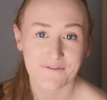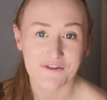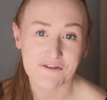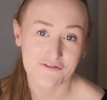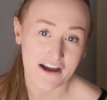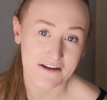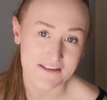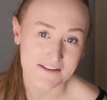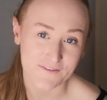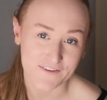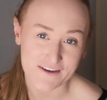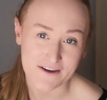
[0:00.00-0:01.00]
If you found
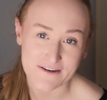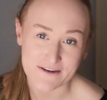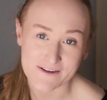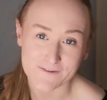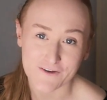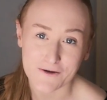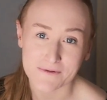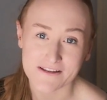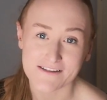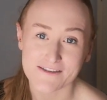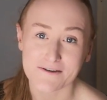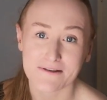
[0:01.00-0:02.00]
this video useful,
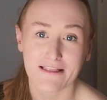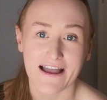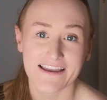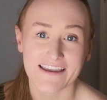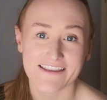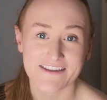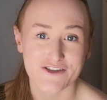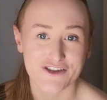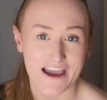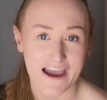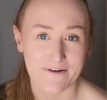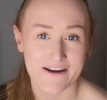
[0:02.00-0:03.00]
please do like it and
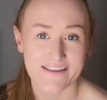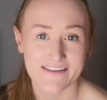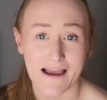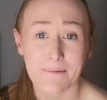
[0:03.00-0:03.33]
share it,